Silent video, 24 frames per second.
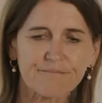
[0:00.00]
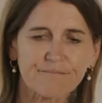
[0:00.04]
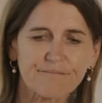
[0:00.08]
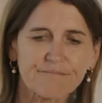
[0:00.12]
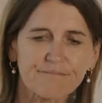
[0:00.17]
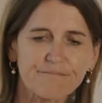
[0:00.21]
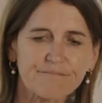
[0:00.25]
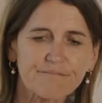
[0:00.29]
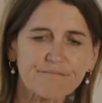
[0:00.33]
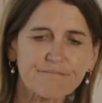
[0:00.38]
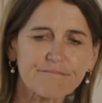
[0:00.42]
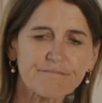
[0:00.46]

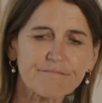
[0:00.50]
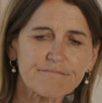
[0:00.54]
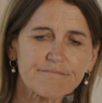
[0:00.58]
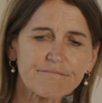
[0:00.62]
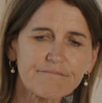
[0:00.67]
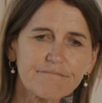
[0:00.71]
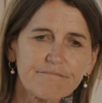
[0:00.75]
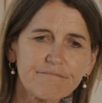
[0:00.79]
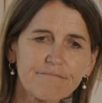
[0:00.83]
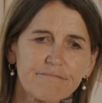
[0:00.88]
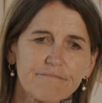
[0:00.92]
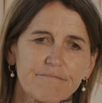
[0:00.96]

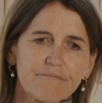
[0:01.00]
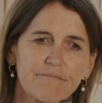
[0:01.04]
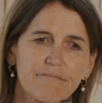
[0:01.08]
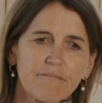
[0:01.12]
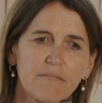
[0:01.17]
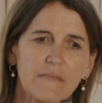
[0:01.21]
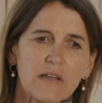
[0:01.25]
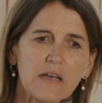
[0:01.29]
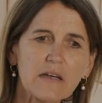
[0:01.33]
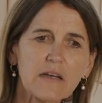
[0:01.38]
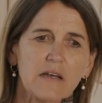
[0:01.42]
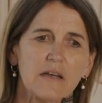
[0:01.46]

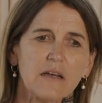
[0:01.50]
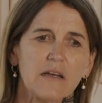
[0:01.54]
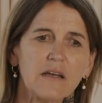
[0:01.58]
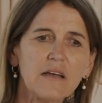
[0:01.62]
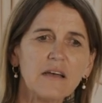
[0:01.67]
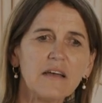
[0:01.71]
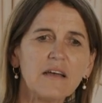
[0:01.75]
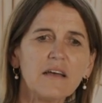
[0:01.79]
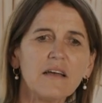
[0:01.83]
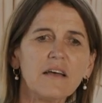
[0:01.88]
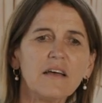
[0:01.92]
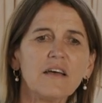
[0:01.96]

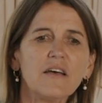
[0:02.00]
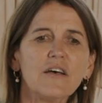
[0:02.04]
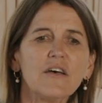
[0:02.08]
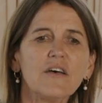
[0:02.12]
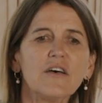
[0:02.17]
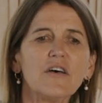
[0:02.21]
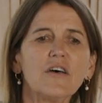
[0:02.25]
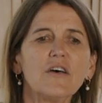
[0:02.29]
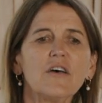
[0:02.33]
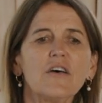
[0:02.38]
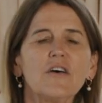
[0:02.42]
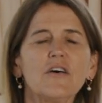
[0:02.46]

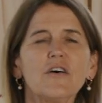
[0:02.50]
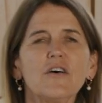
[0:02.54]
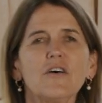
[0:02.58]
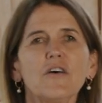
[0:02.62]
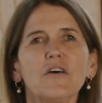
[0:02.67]
(silence)